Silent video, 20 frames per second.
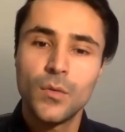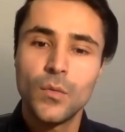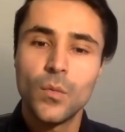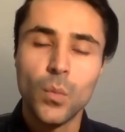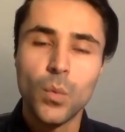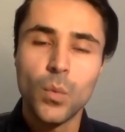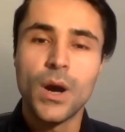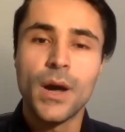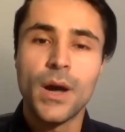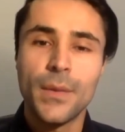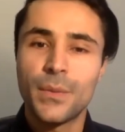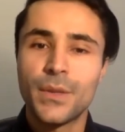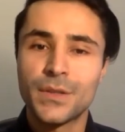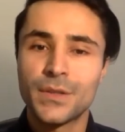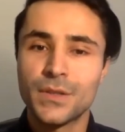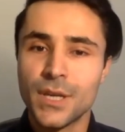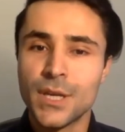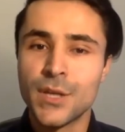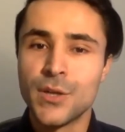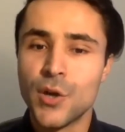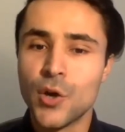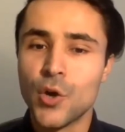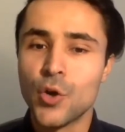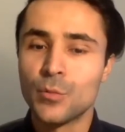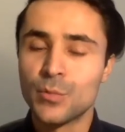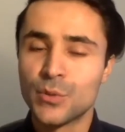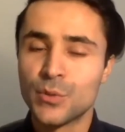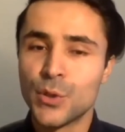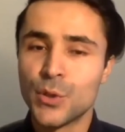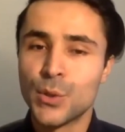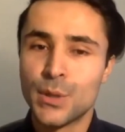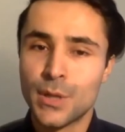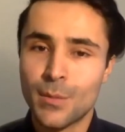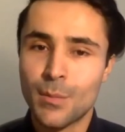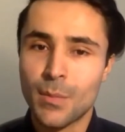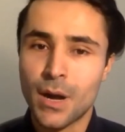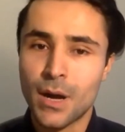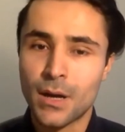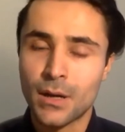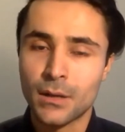want this in-home tutoring
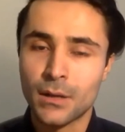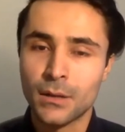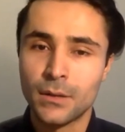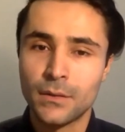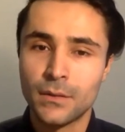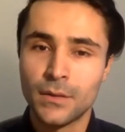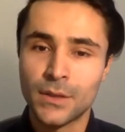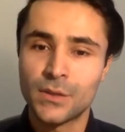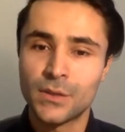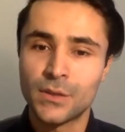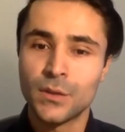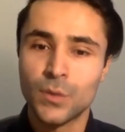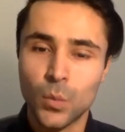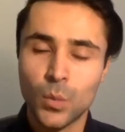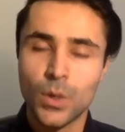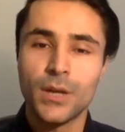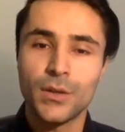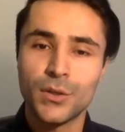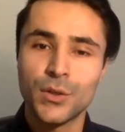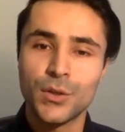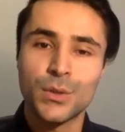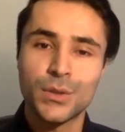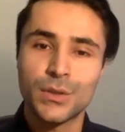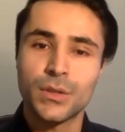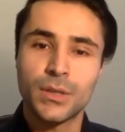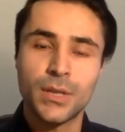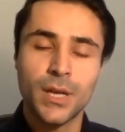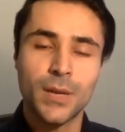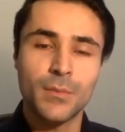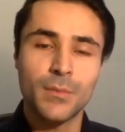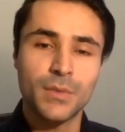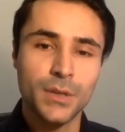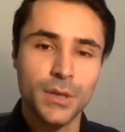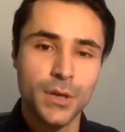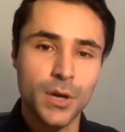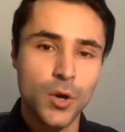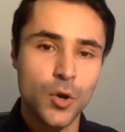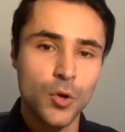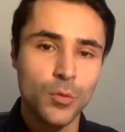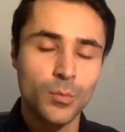model, they still want tutors to come to their
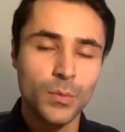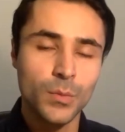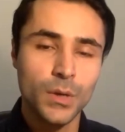home,